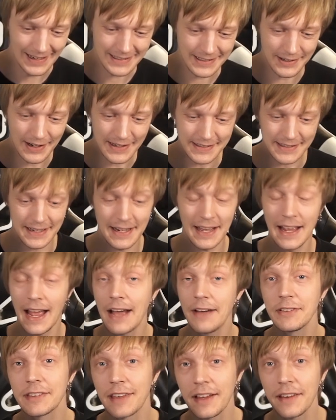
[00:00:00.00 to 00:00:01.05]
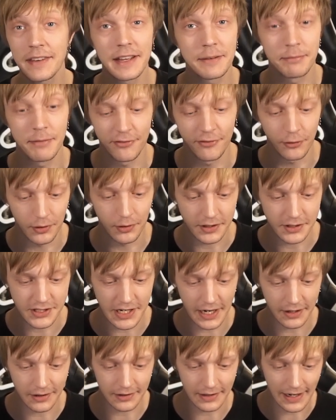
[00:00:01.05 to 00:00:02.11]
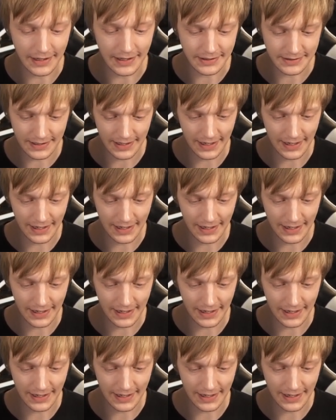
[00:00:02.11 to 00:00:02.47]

It's crazy, and I haven't done that before on the channel, guys.